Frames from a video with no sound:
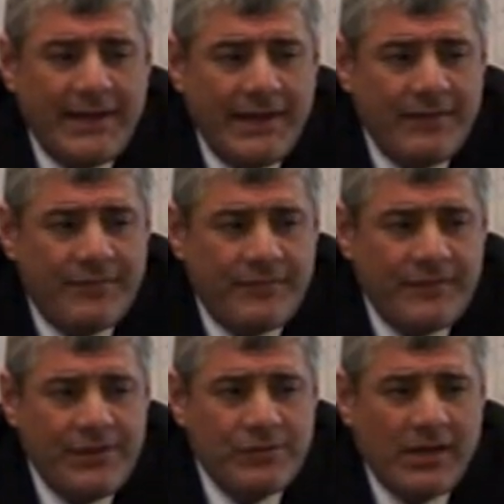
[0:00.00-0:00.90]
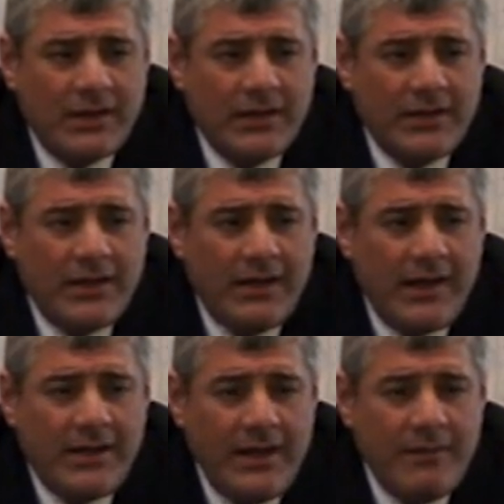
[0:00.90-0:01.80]
If you're not going to
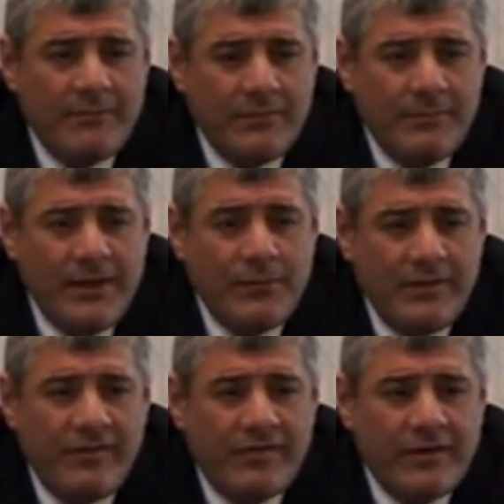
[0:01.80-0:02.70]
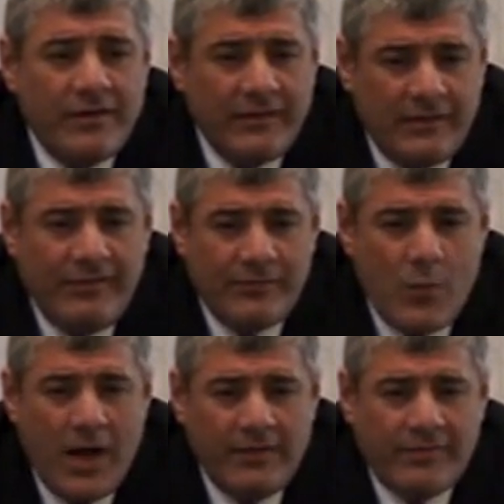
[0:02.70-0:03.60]
let him be with this girl at least
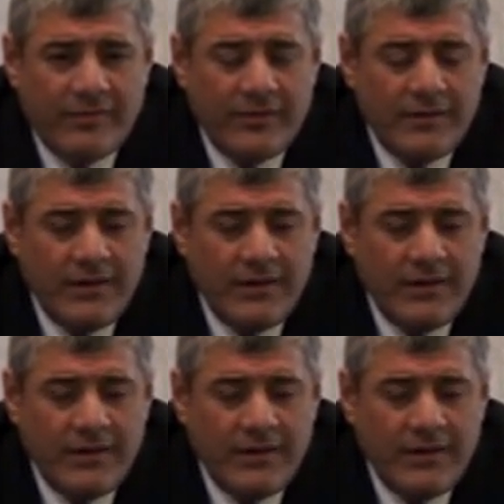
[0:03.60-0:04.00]
once,